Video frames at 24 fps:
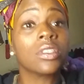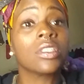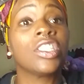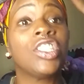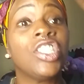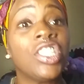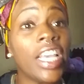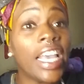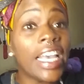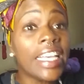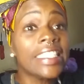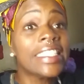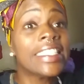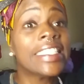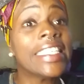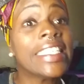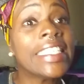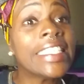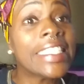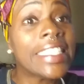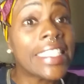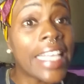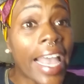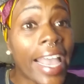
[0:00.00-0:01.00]
just to
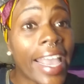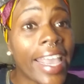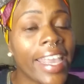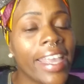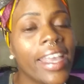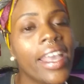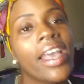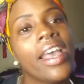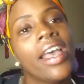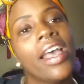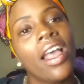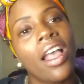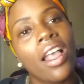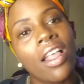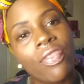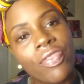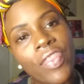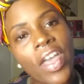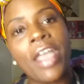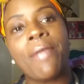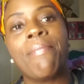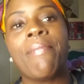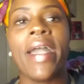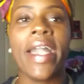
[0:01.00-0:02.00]
say
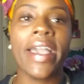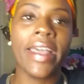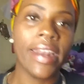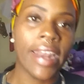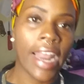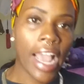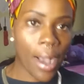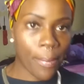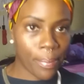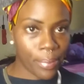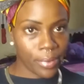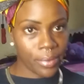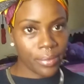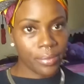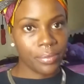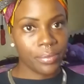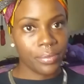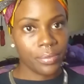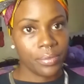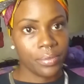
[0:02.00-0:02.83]
they made an apple.